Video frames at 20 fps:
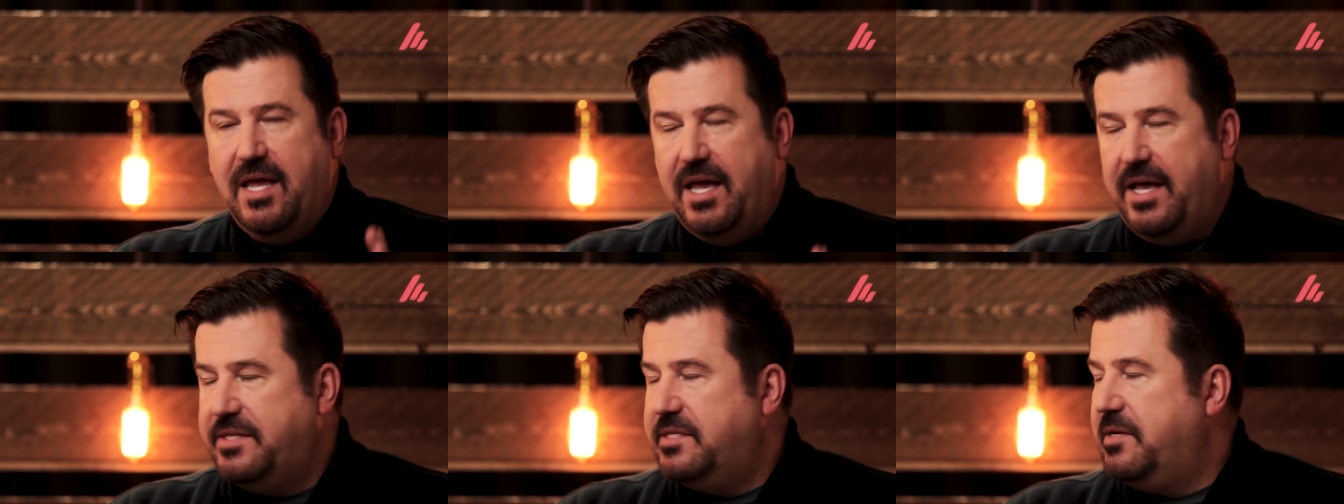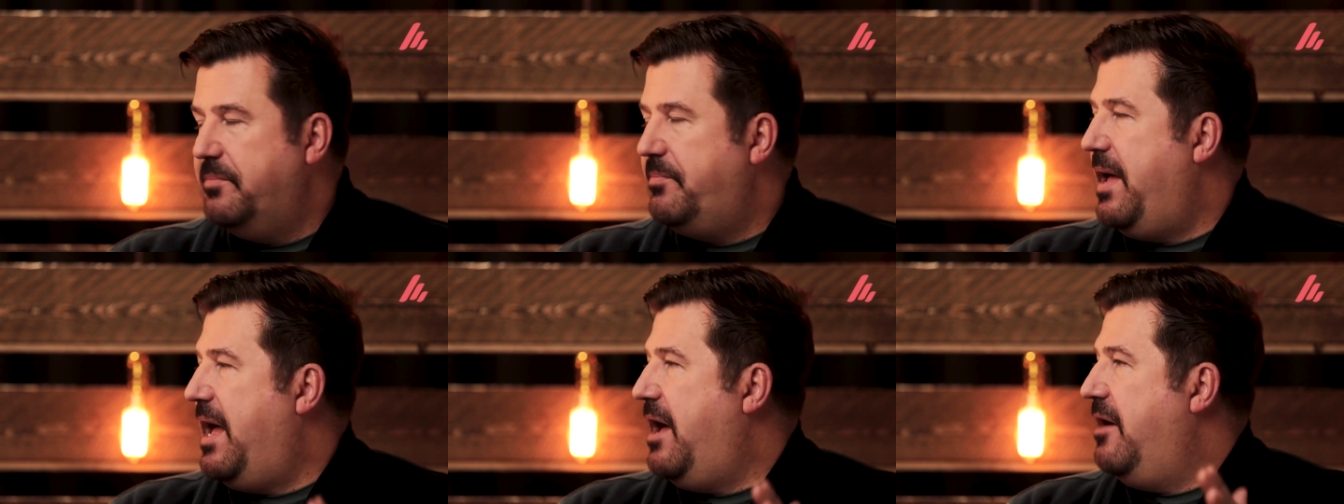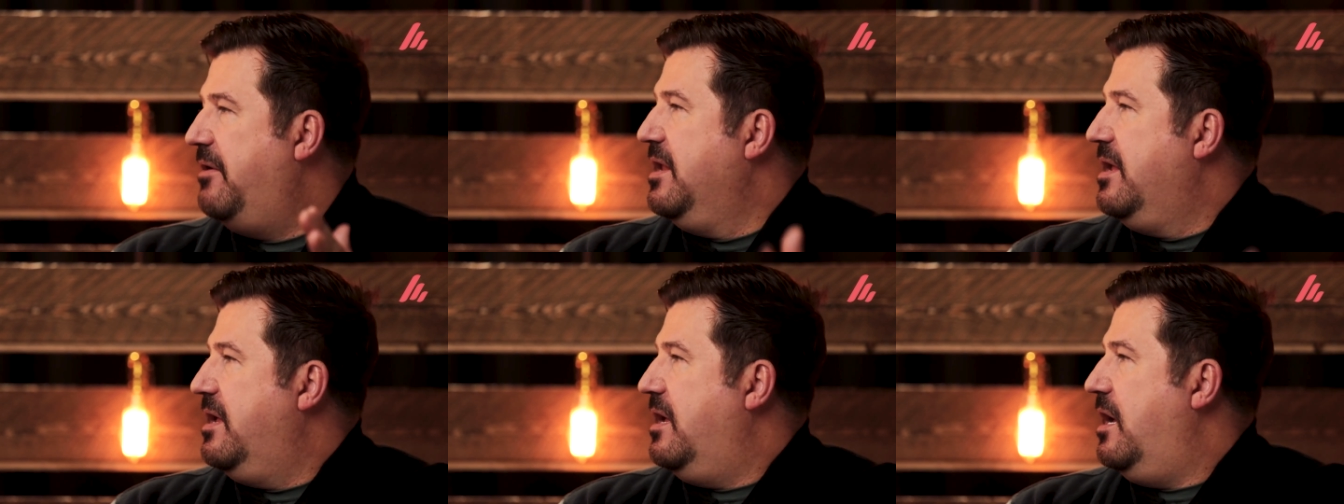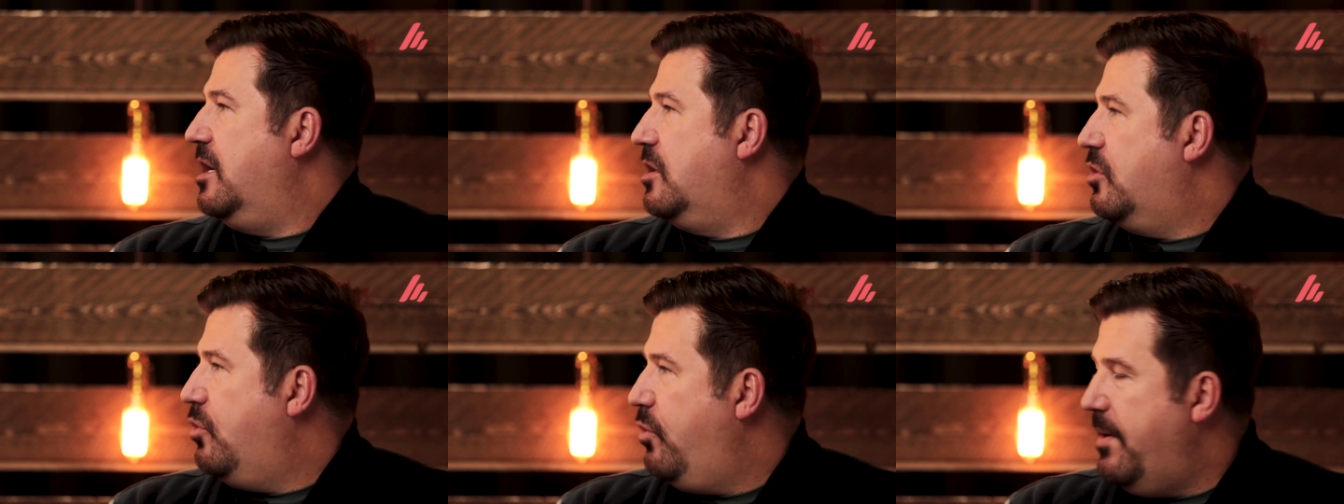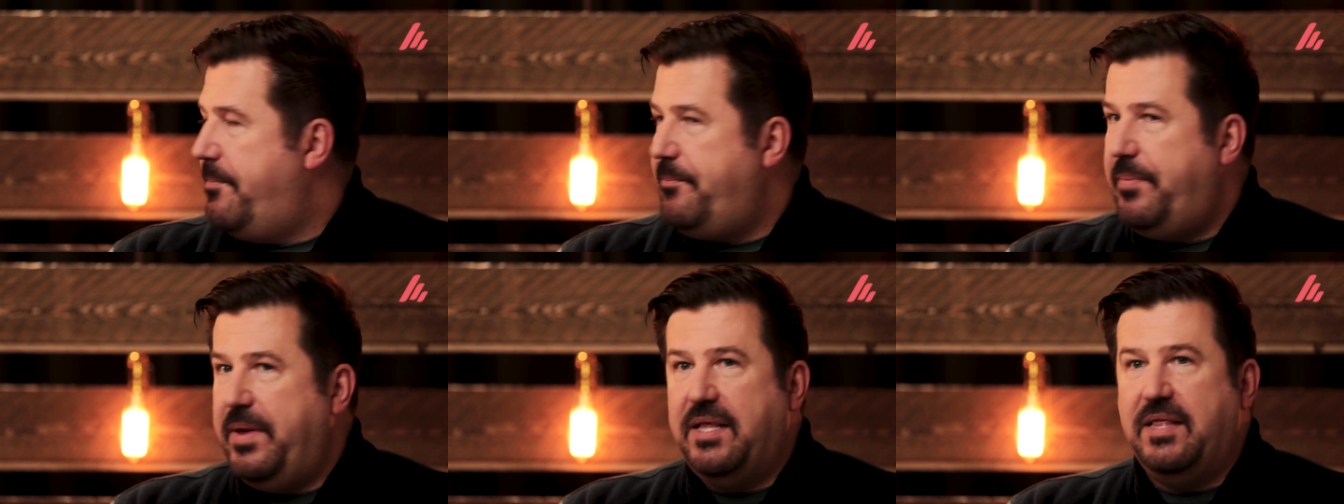It's about
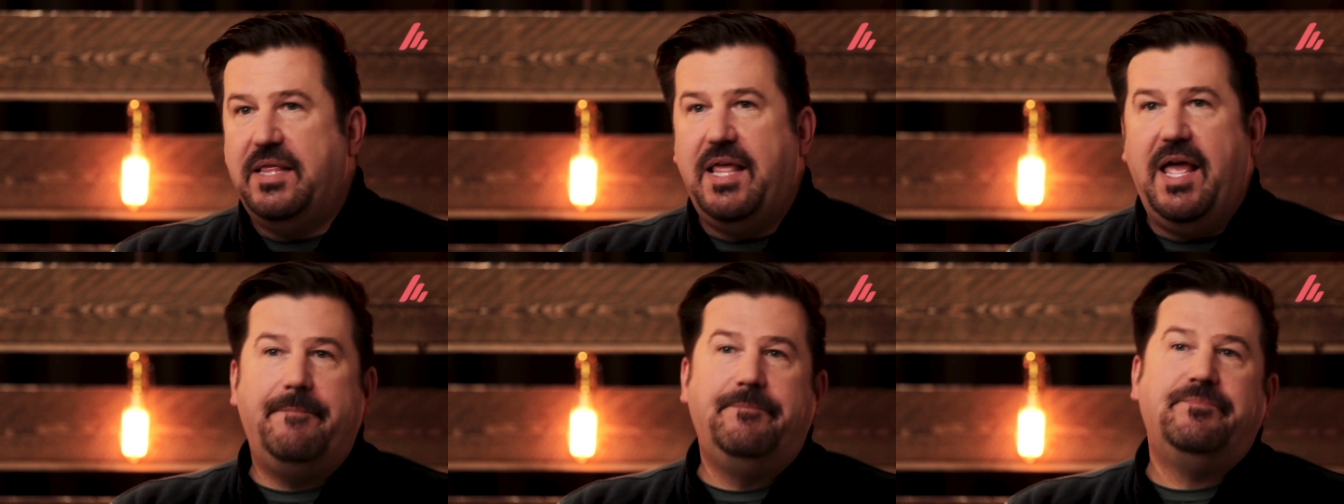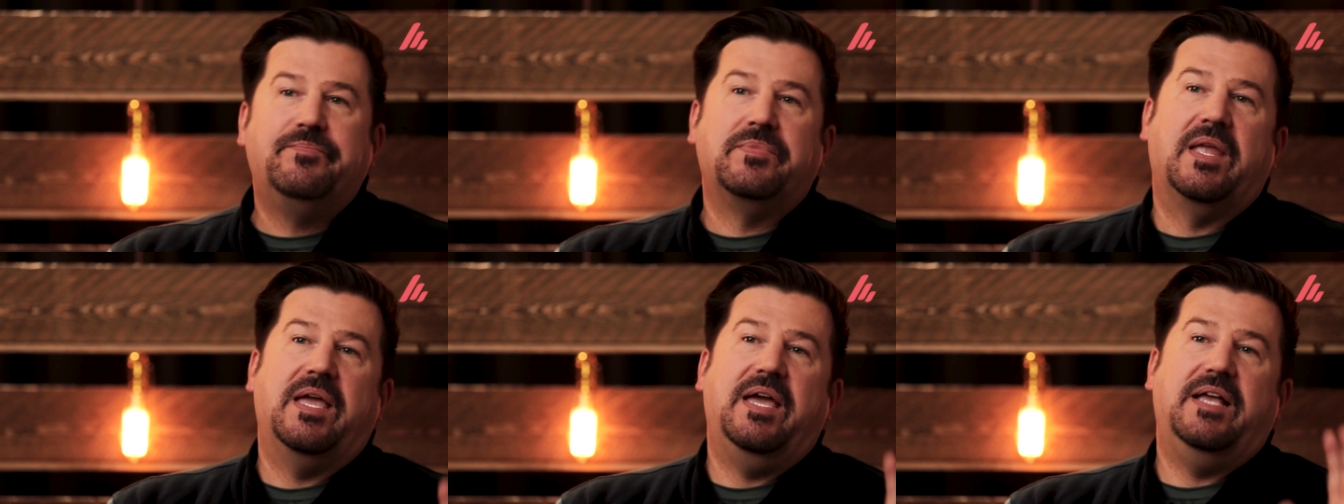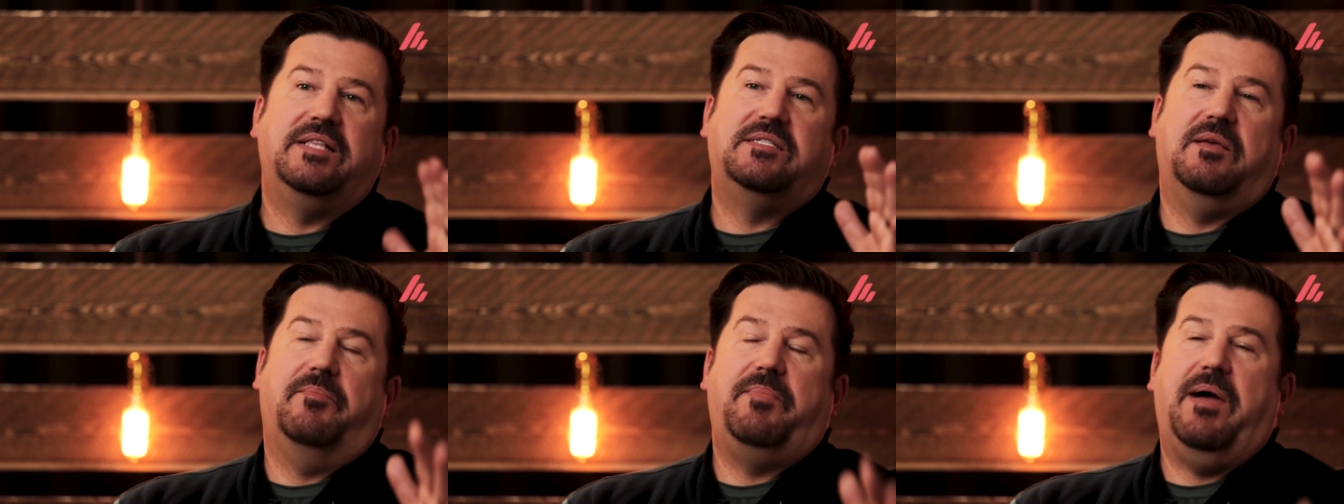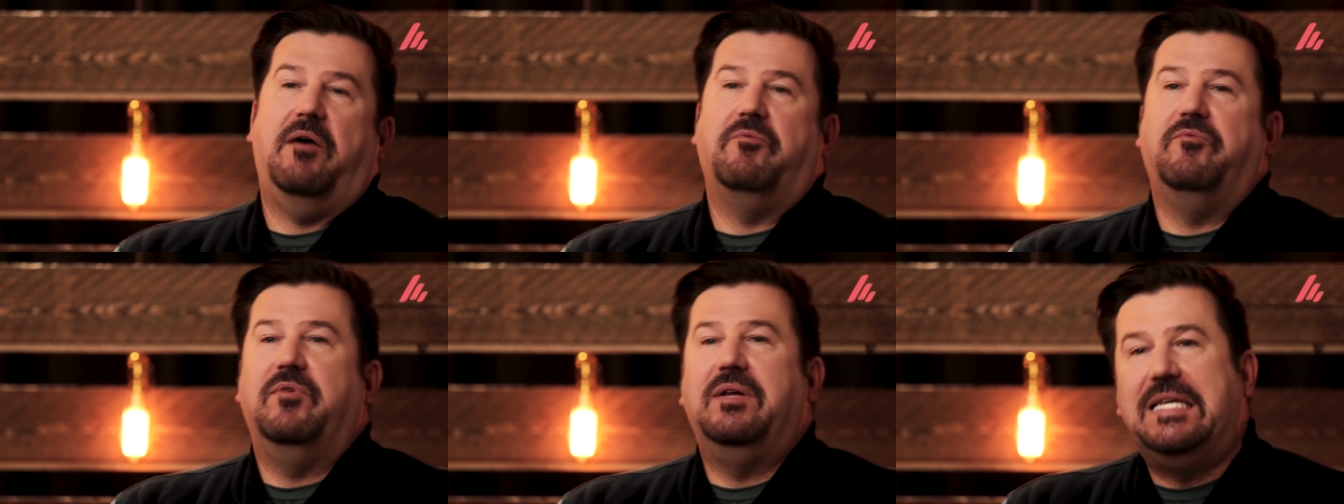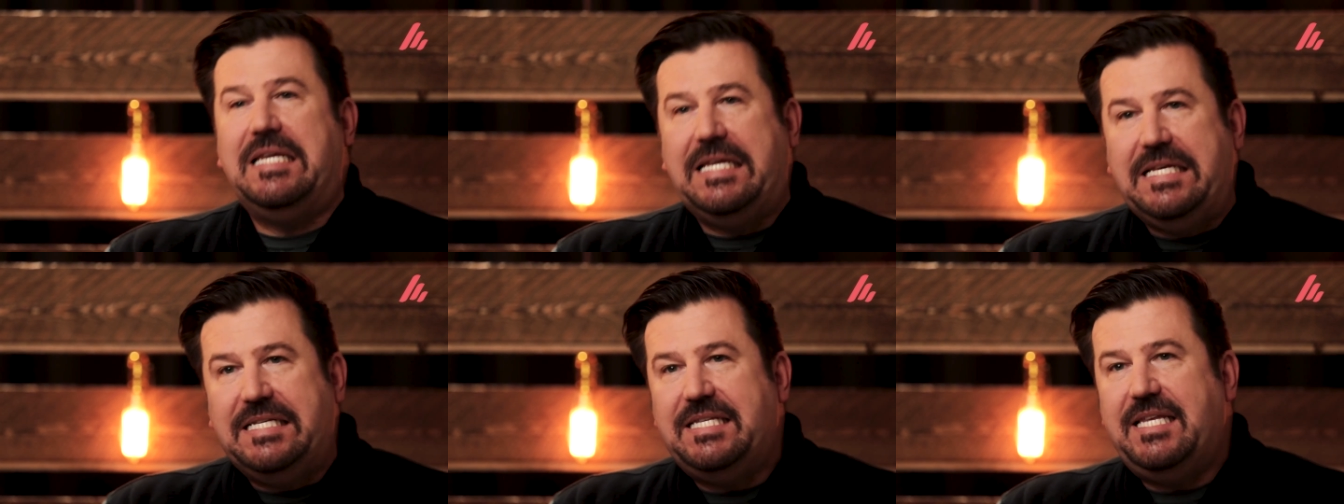equipping them it's about
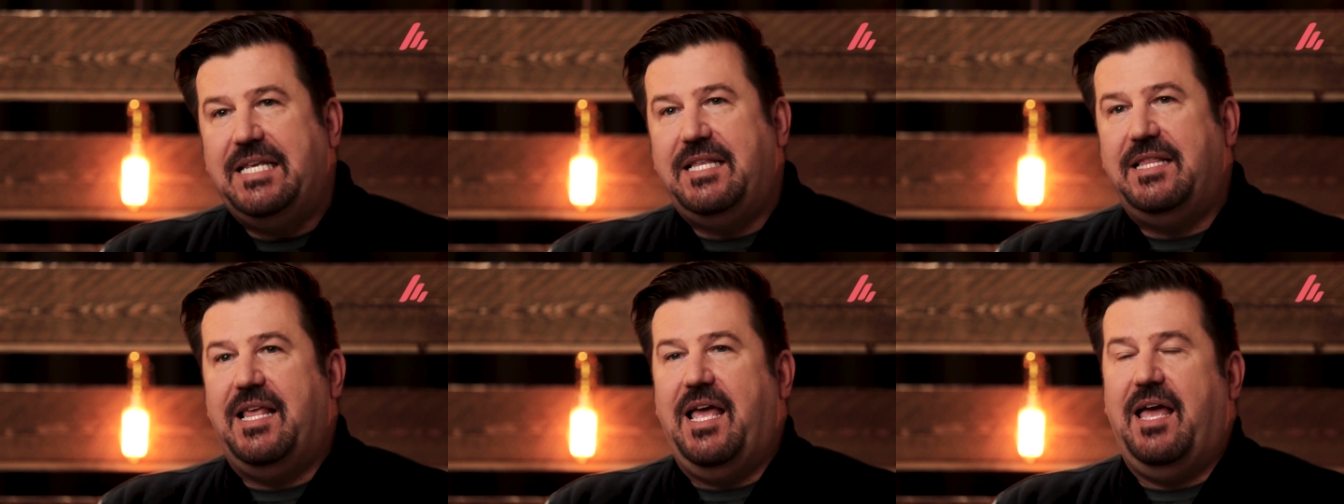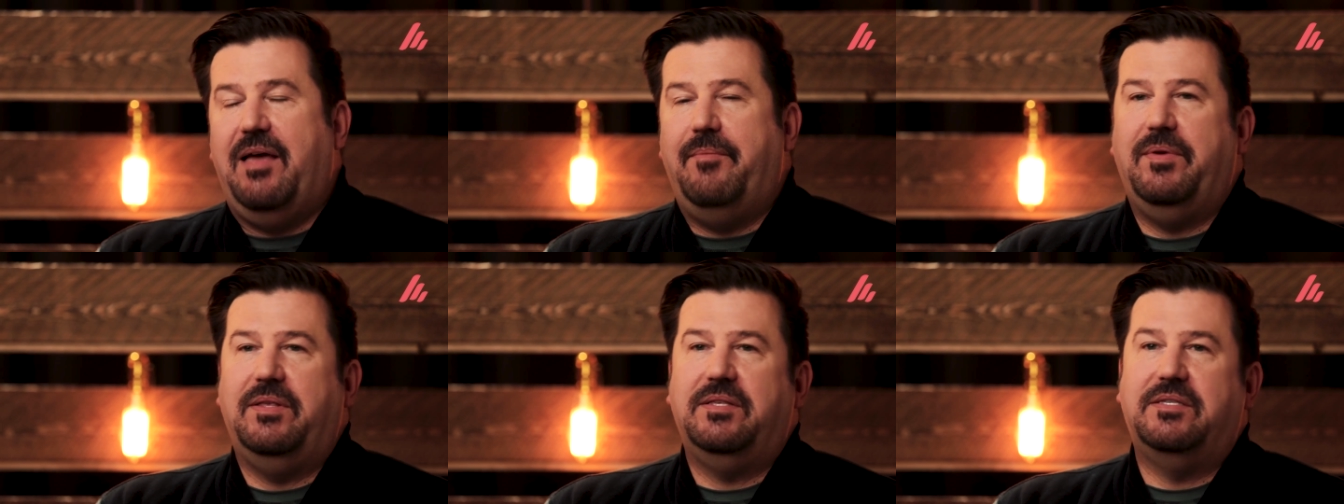releasing them.